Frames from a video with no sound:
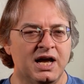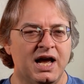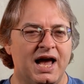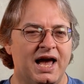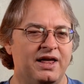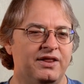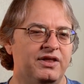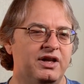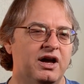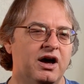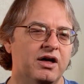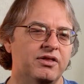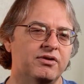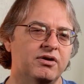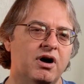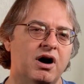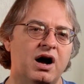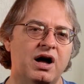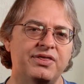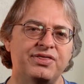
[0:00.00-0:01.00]
And the other
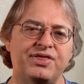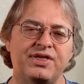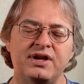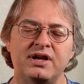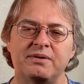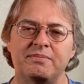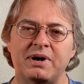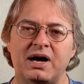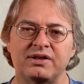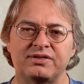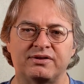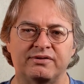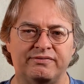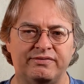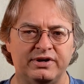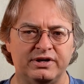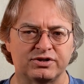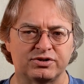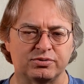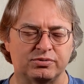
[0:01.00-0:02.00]
odd thing about the
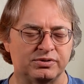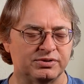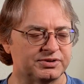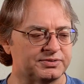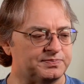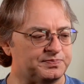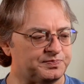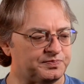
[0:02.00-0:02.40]
visuals,